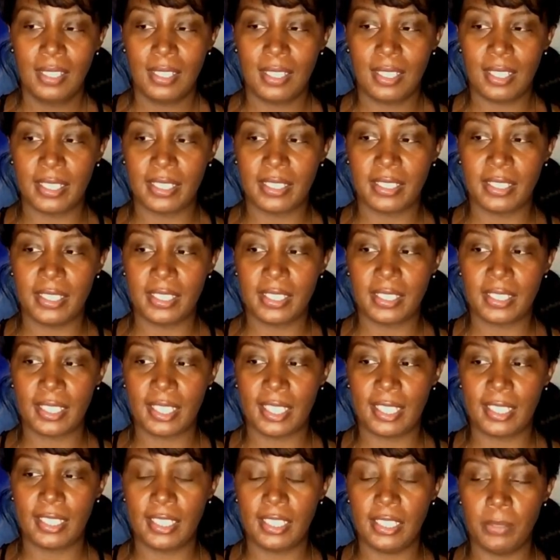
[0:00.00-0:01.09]
I think
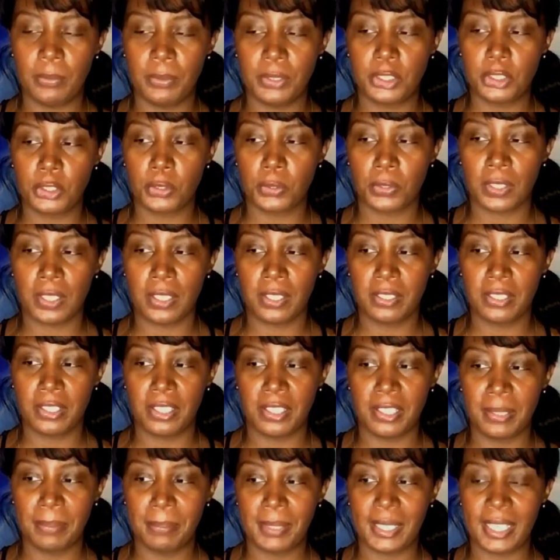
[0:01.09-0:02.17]
that he was
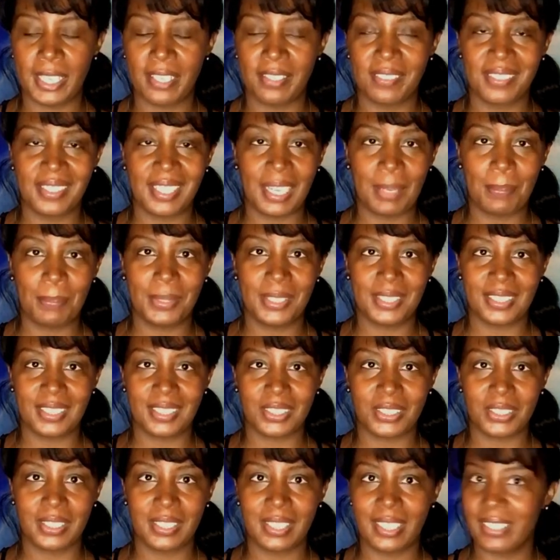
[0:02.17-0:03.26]
strong-armed out of that
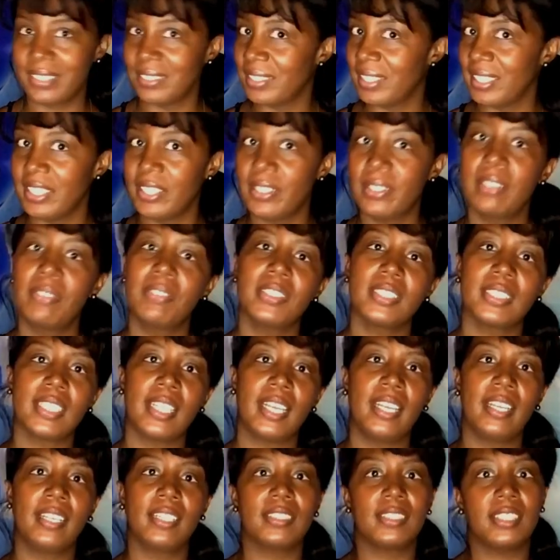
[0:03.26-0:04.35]
position. I don't think he'll ever
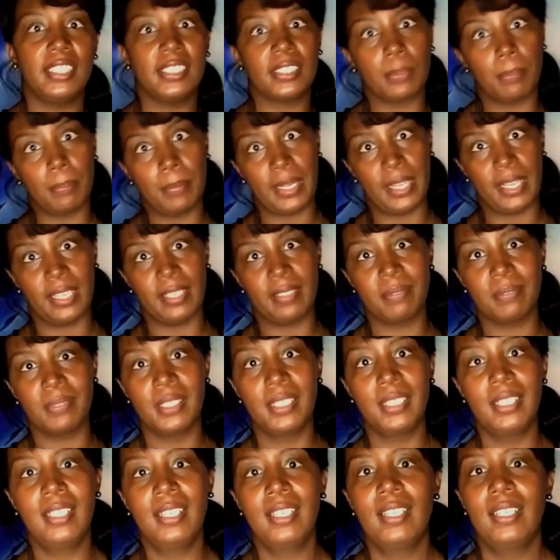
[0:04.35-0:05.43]
say, because he's a man.
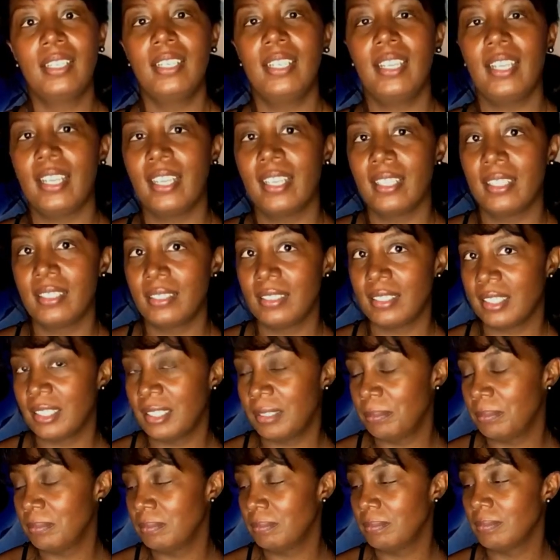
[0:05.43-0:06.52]
And
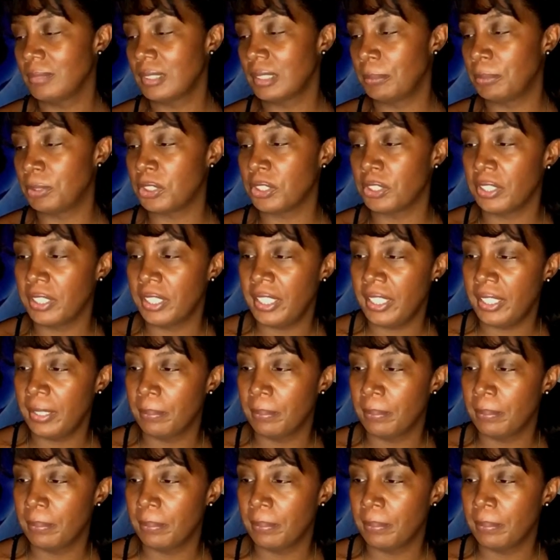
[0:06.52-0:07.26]
I'm sure he